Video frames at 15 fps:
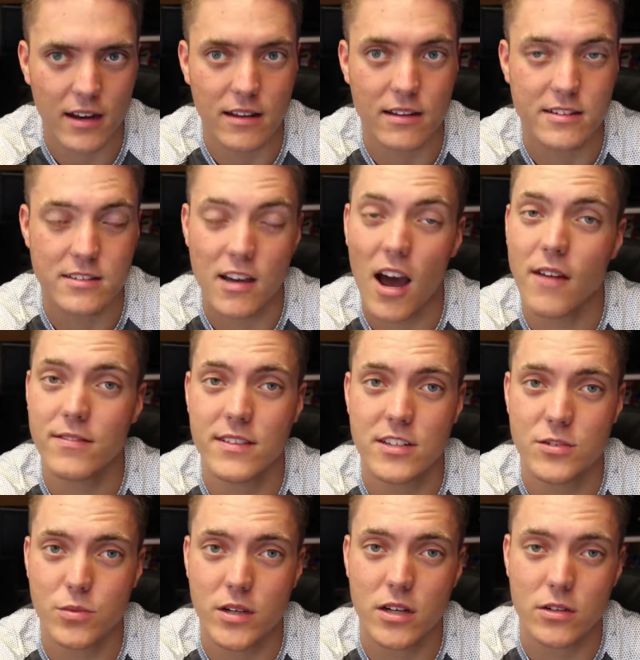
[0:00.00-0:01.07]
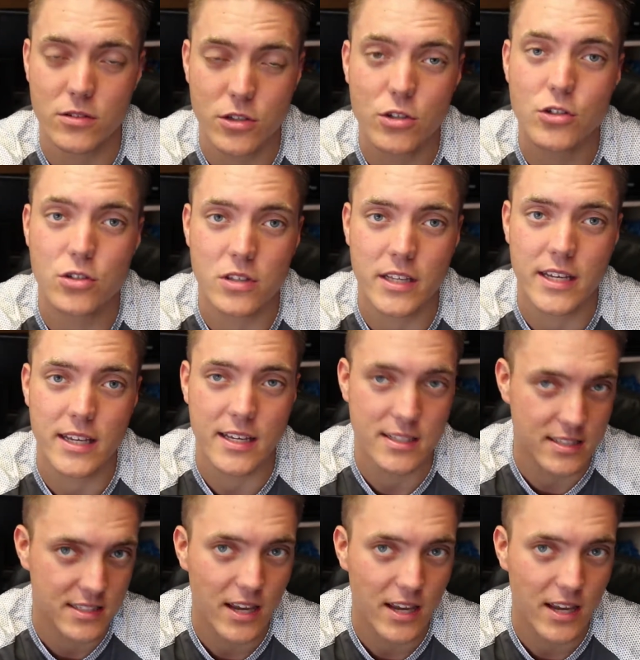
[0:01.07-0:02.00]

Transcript: And the softest wheel usually is